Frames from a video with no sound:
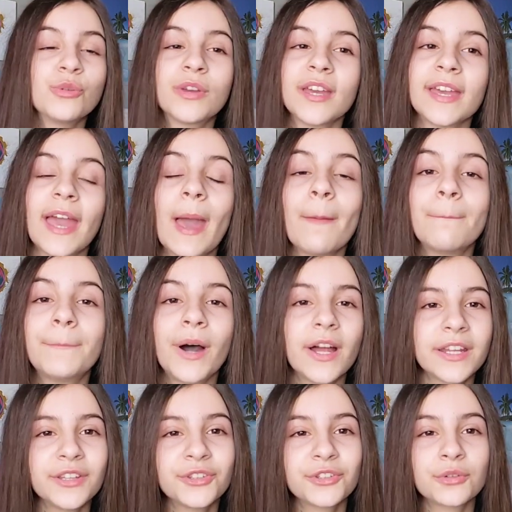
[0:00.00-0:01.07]
You can get
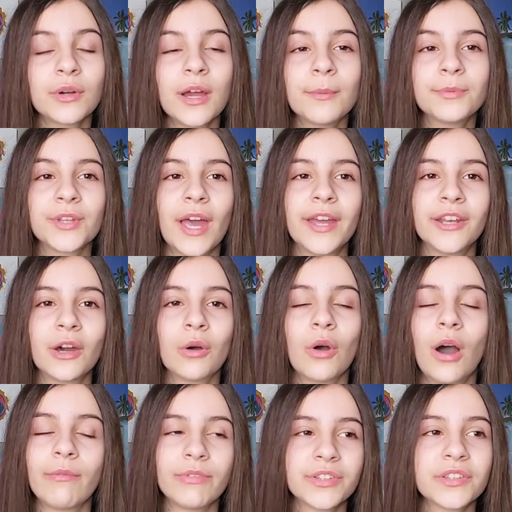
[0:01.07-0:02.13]
body scrubs. I know
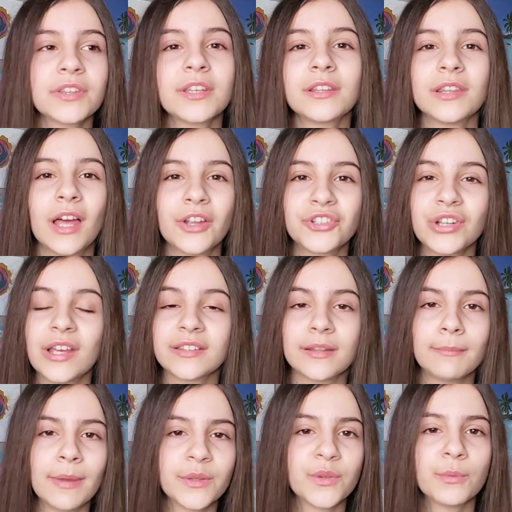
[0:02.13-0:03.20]
obviously Lush has
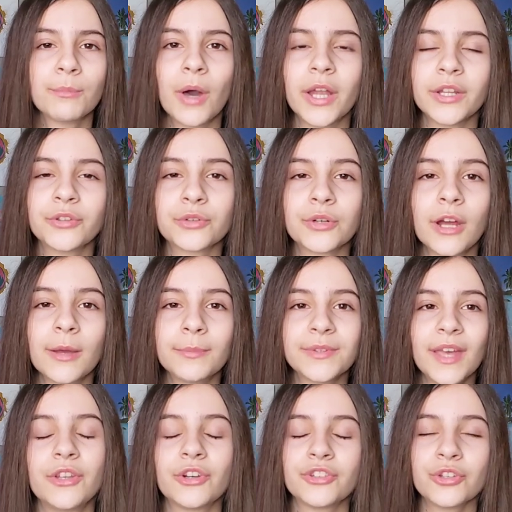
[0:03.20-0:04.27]
amazing body scrubs.
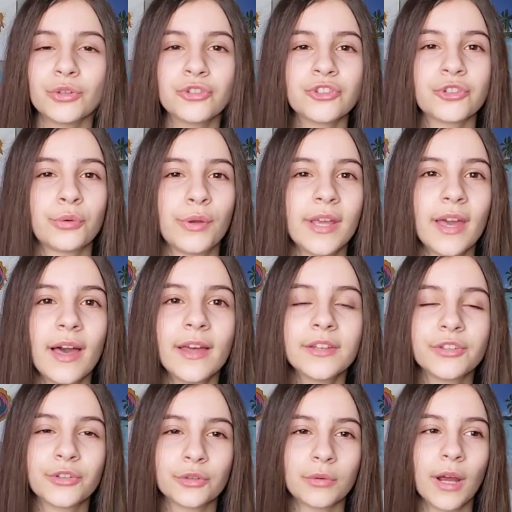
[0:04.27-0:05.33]
There's those Tree
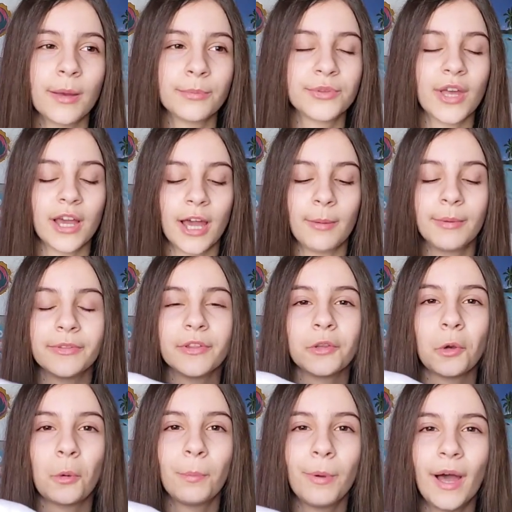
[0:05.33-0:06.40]
Hut scrubs that come in the
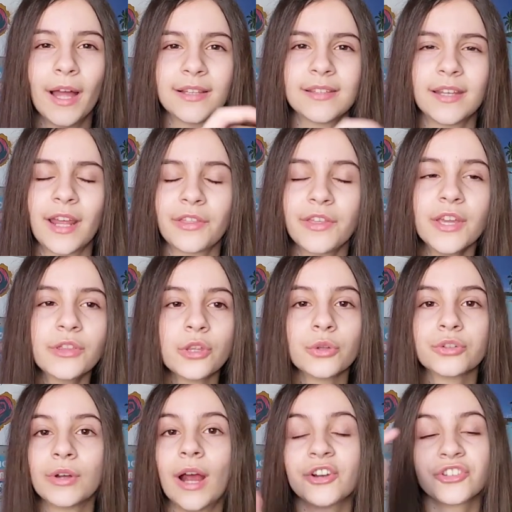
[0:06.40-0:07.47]
little pots, and I think
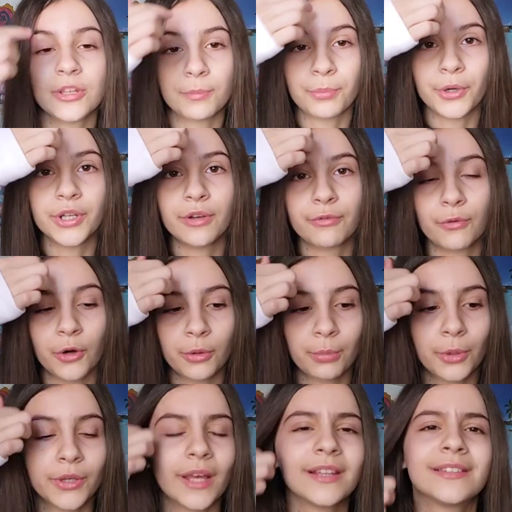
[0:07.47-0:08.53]
those are actually pretty
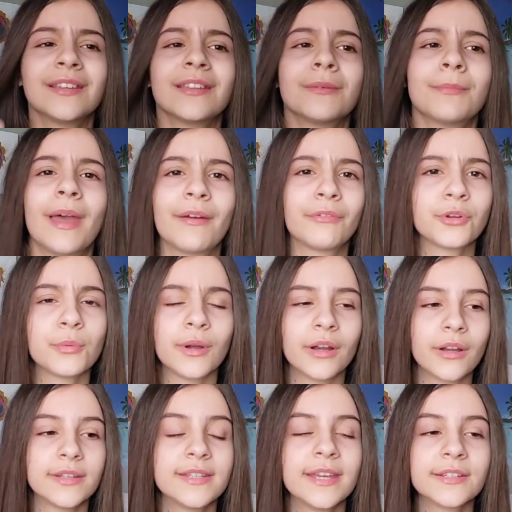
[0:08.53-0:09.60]
affordable and I see them everywhere
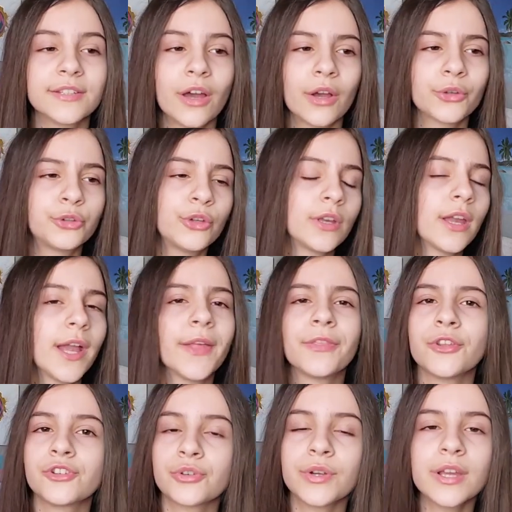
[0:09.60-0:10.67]
on TikTok. So you could get
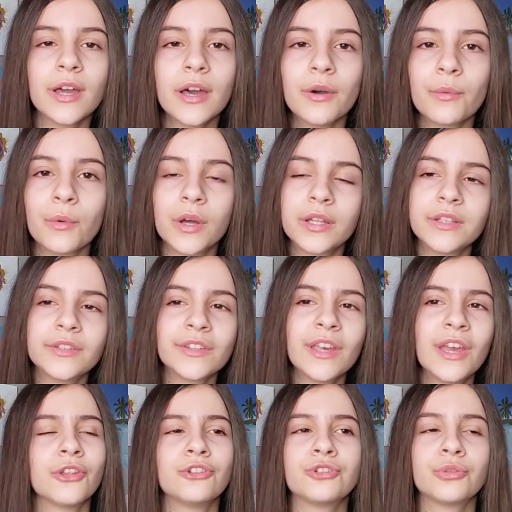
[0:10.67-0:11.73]
the Tree Hut ones,
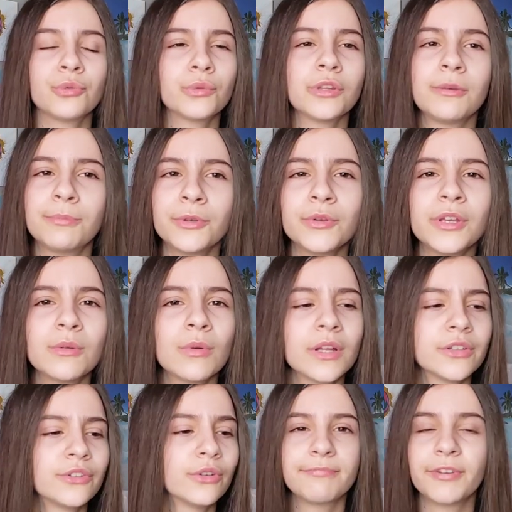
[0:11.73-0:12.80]
the Truly Beauty
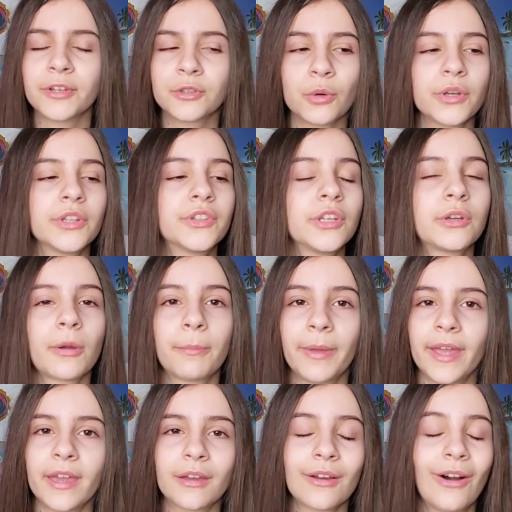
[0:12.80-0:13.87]
ones, Victoria's Secret
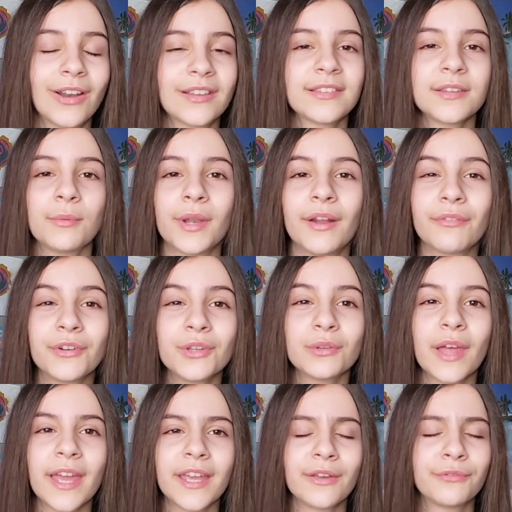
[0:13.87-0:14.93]
Pink, honestly whatever you
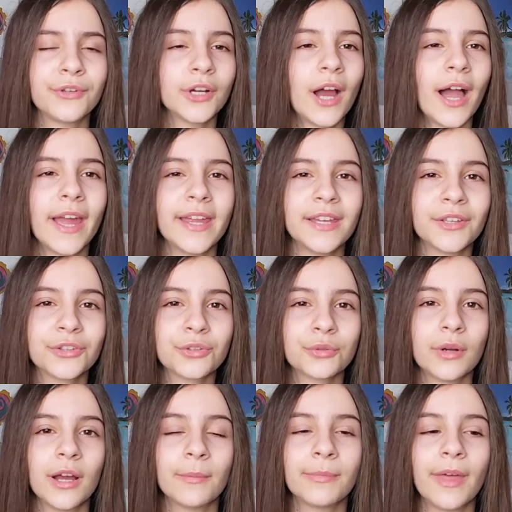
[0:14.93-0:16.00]
like. If you're eyeing a
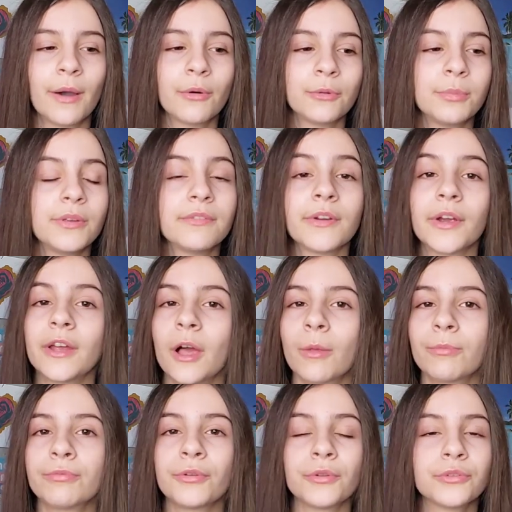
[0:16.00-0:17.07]
scrub, that would be very
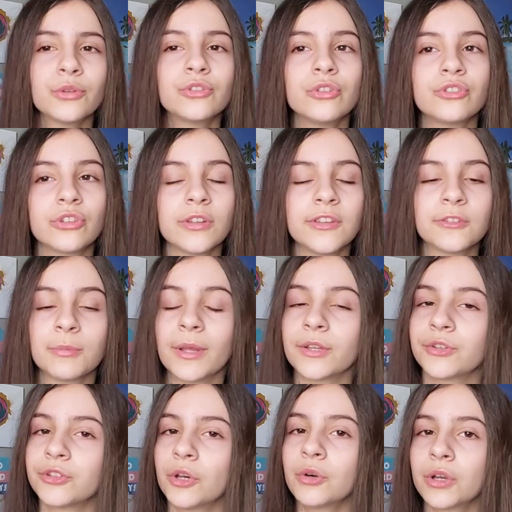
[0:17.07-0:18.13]
helpful. Those usually smell
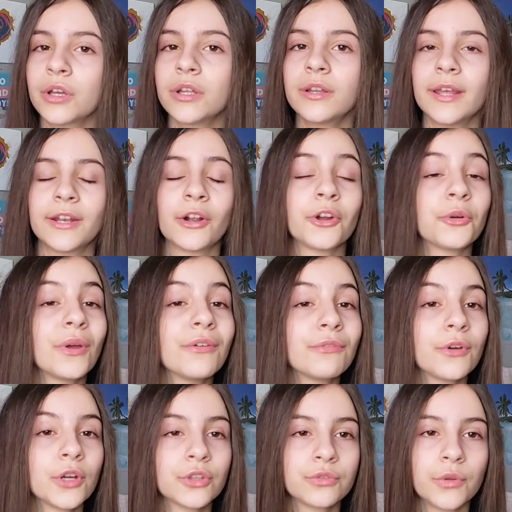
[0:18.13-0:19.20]
so good and are great
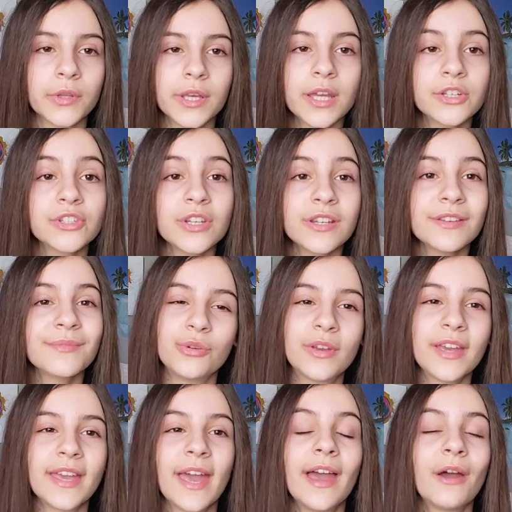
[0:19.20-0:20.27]
for exfoliation. You
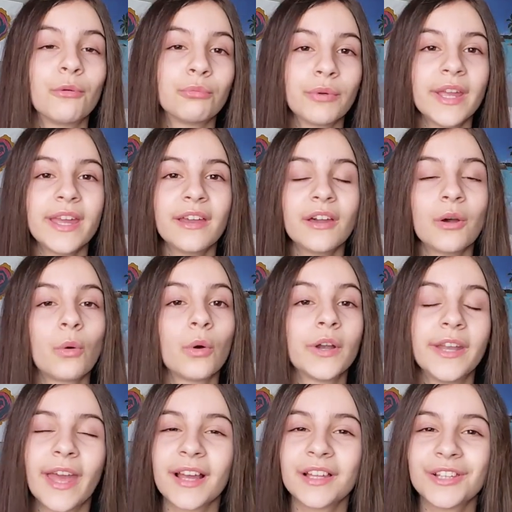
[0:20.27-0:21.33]
could get a ring or
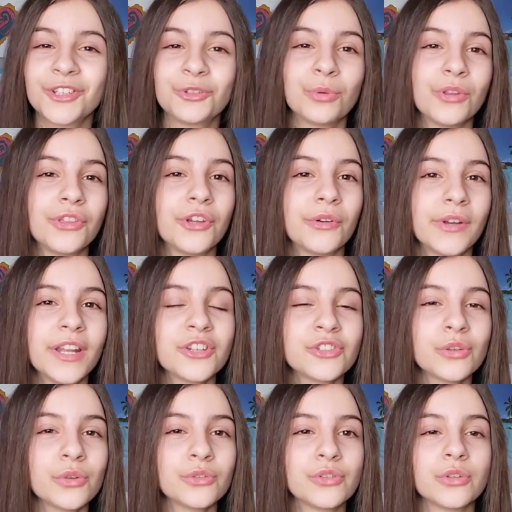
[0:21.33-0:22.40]
a necklace with your
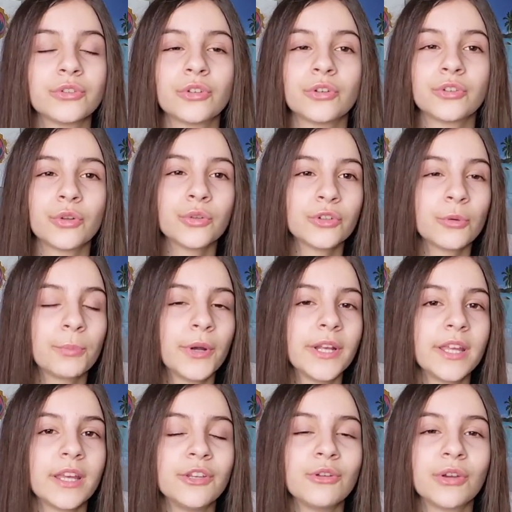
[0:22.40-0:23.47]
initials. Those are so
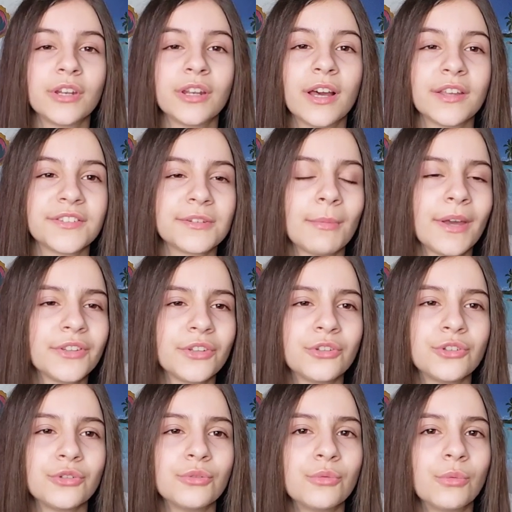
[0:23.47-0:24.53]
pretty and you can customize
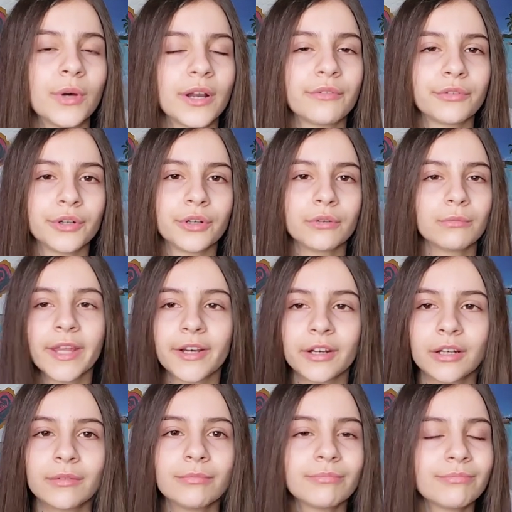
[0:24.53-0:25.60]
it to whatever
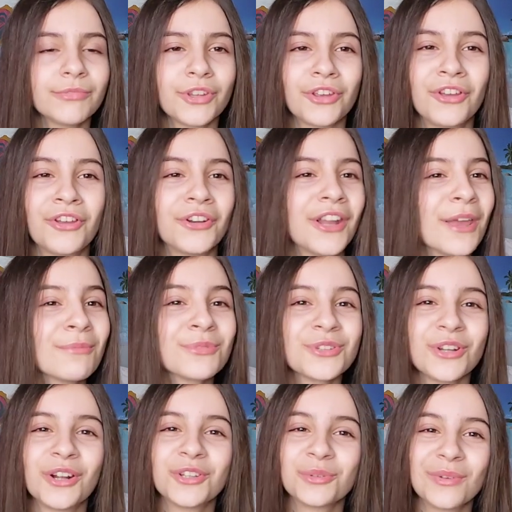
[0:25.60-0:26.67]
letter your name
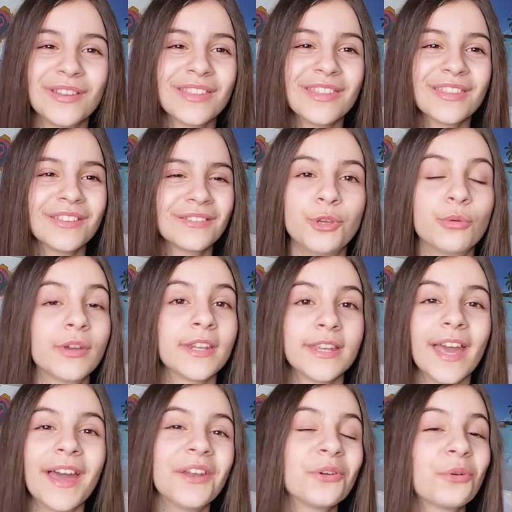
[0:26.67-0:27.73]
starts with. You can
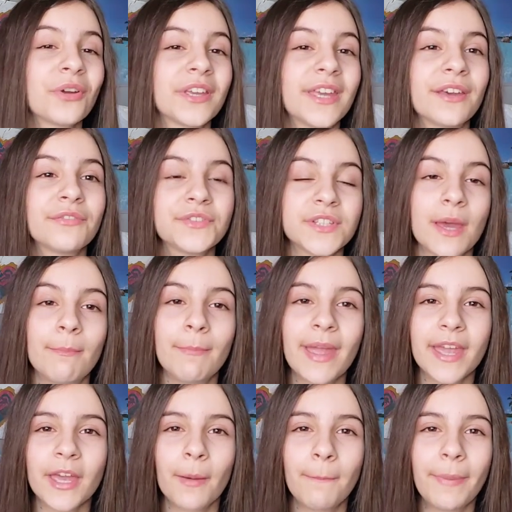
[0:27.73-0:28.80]
get or gift a
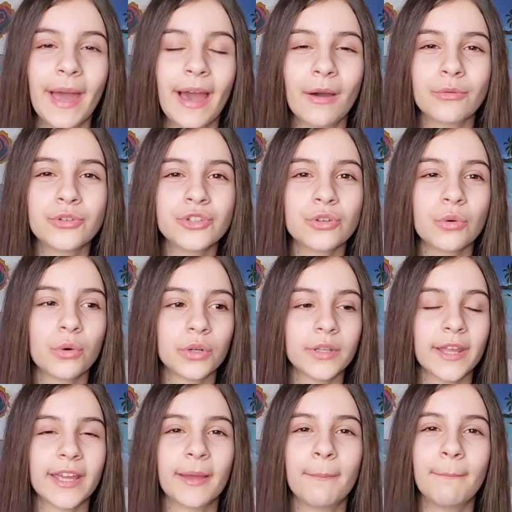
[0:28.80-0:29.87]
makeup pouch or
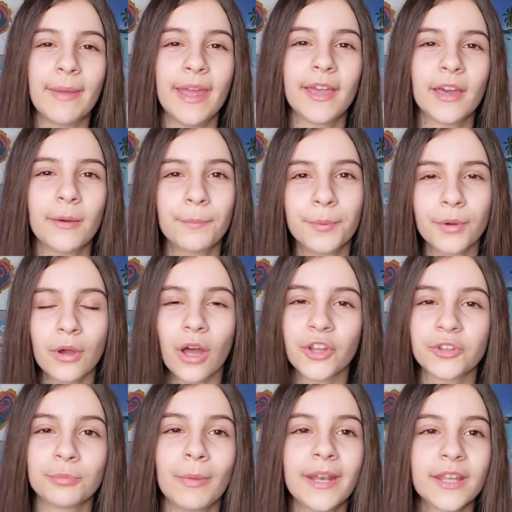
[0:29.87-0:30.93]
like a makeup
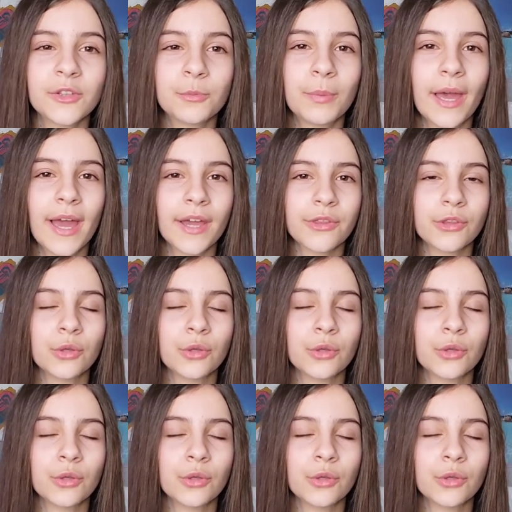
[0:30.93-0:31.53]
cosmetics bag.